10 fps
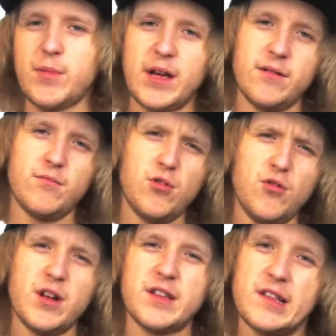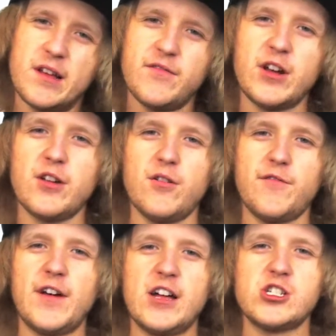but who doesn't love a good
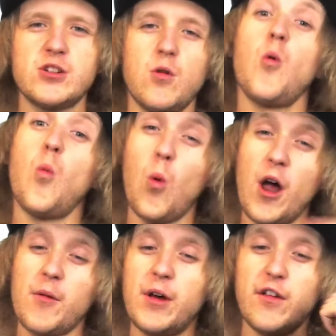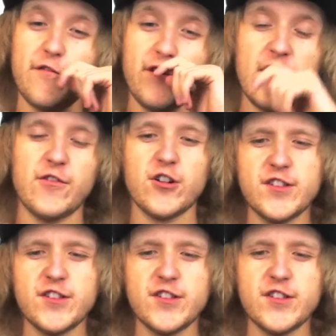old-fashioned watermelon flavor?